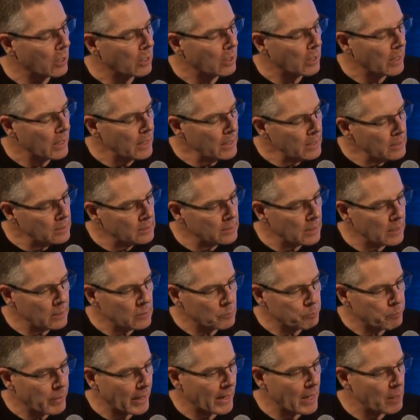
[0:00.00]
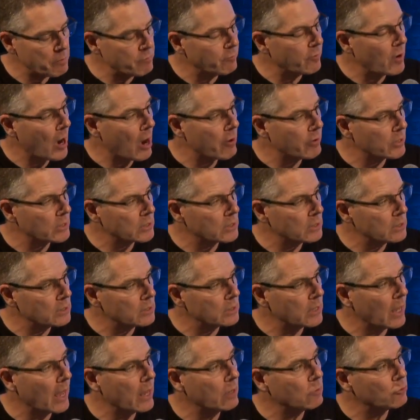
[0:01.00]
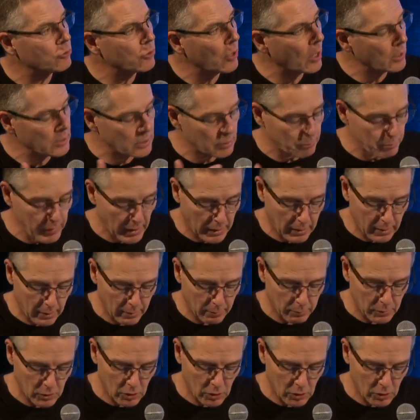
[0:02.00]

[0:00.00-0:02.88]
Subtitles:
easily pick up viruses and transmit them.